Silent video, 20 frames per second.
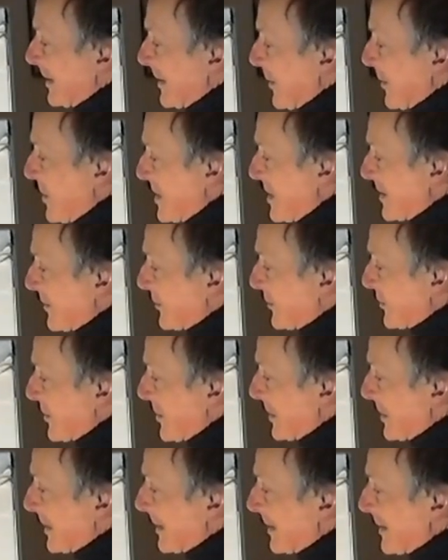we could do
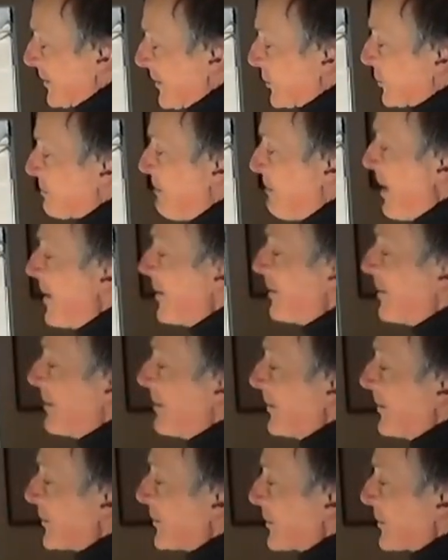a little
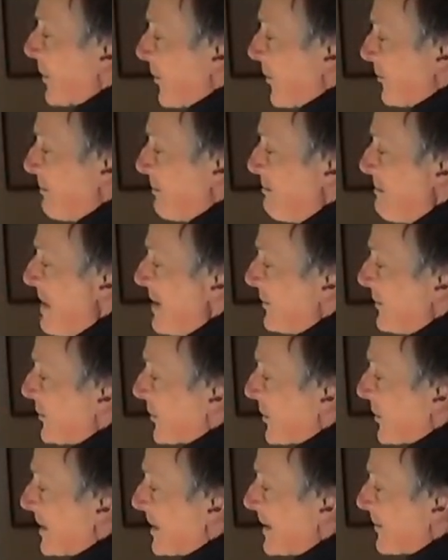experiment of
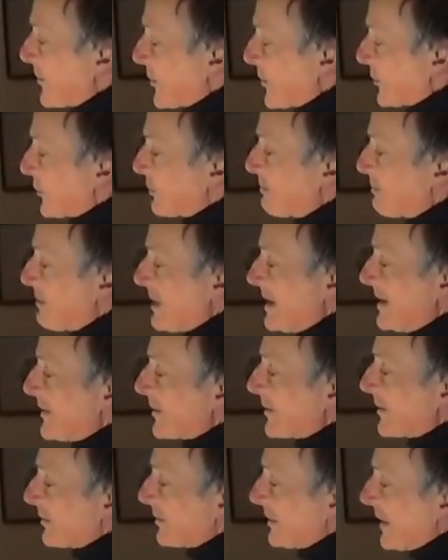measuring the speed
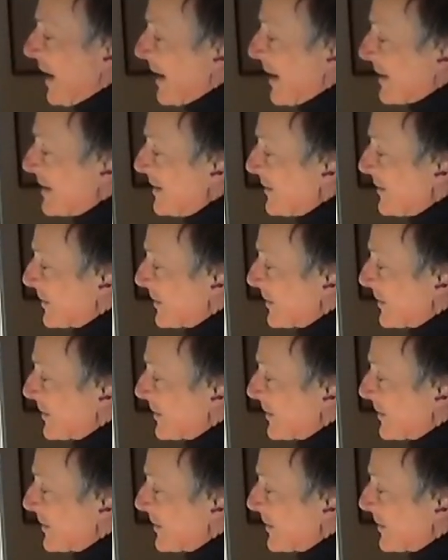of light